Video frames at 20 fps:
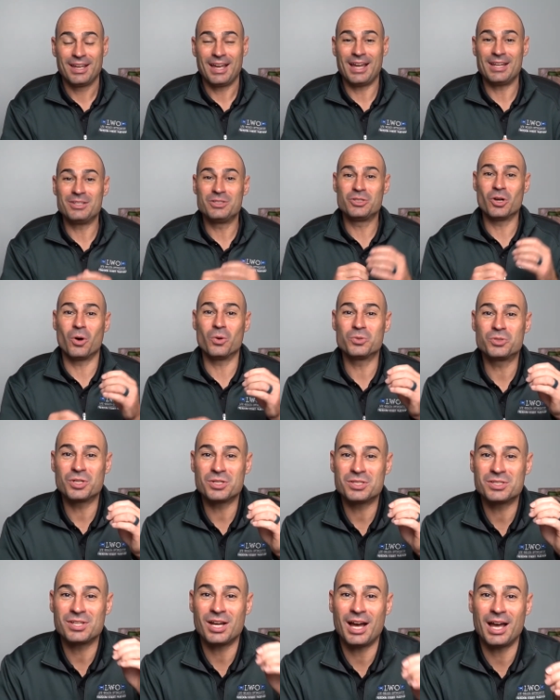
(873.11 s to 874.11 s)
And don't
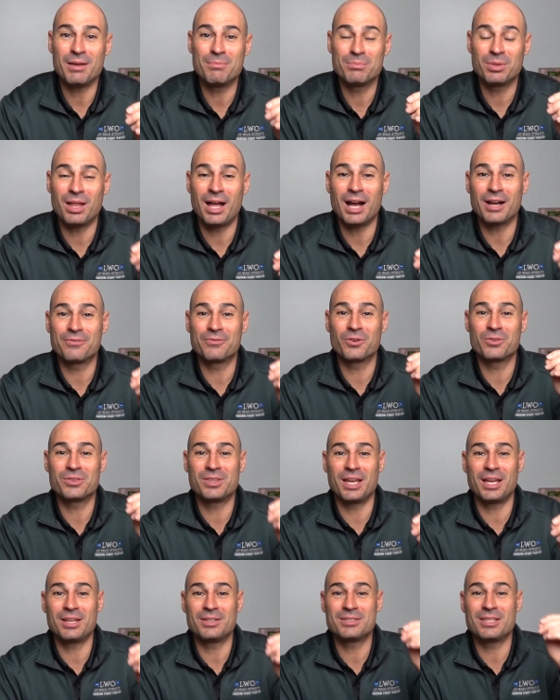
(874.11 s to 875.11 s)
just time block for
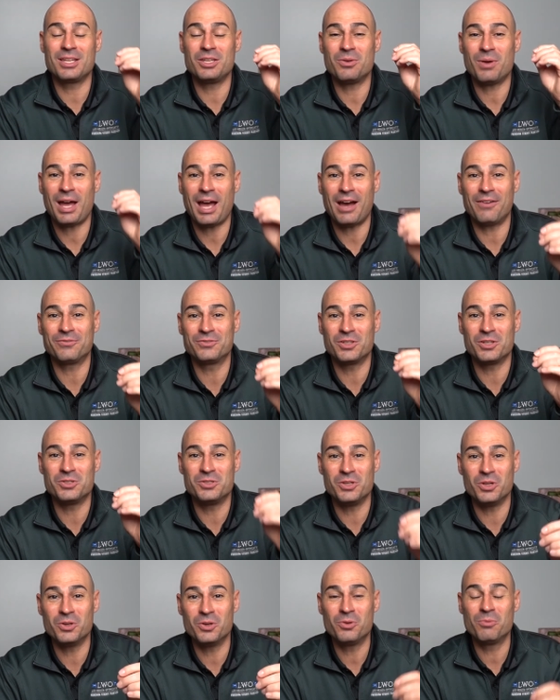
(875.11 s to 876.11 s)
things that you have to
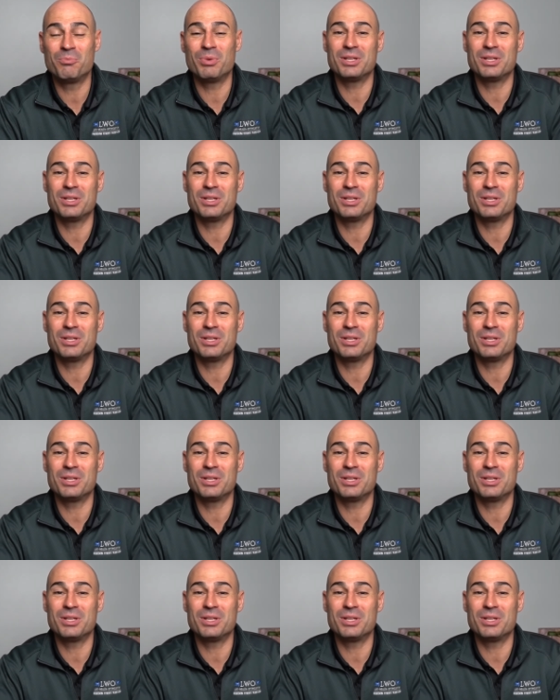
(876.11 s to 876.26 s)
do,